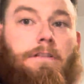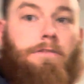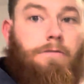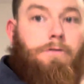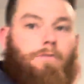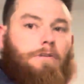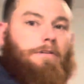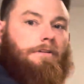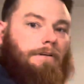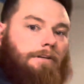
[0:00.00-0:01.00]
So you
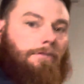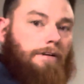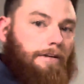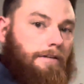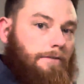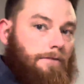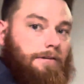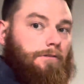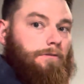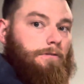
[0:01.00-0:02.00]
walk in right through that
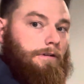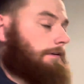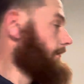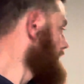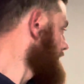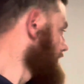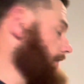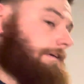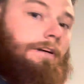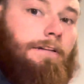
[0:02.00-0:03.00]
door,
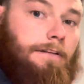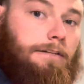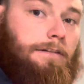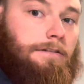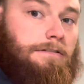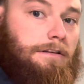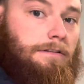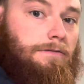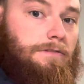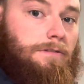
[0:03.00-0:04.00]
and then the sink
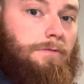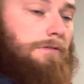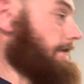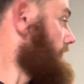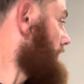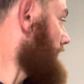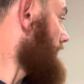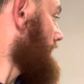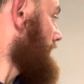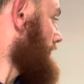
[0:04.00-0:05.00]
used to be right
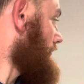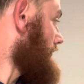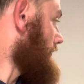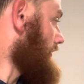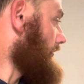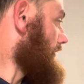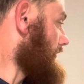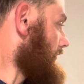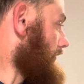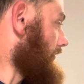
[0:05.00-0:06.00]
there, and
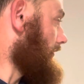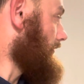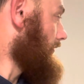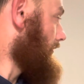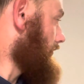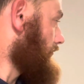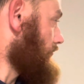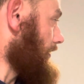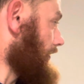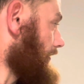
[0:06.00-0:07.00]
then
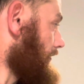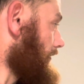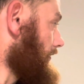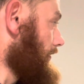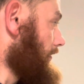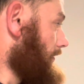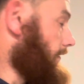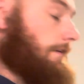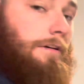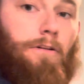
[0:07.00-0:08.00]
dryer,
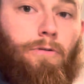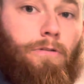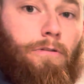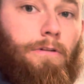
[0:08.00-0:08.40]
a corner